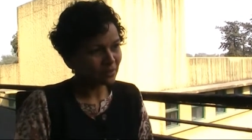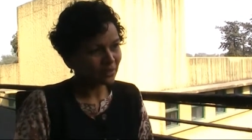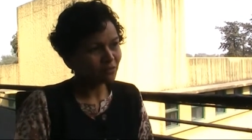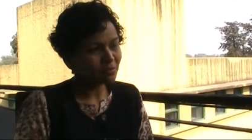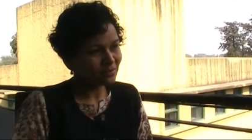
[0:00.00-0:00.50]

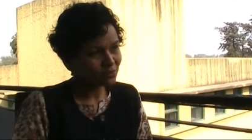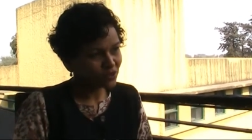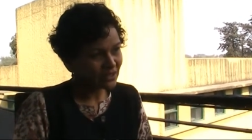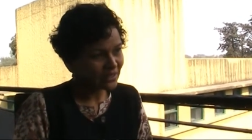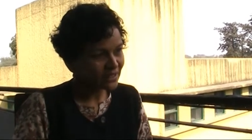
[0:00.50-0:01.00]
Everybody
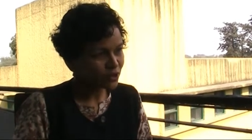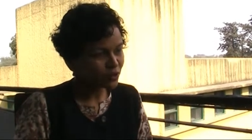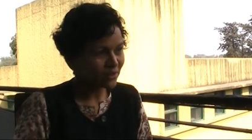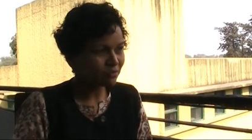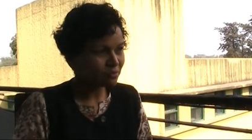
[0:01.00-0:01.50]
was related
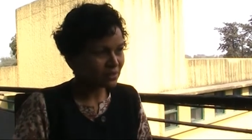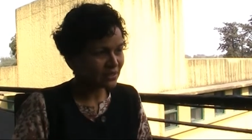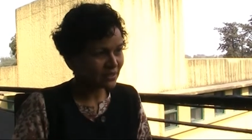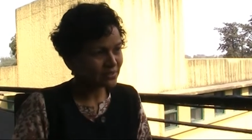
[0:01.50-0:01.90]
to everybody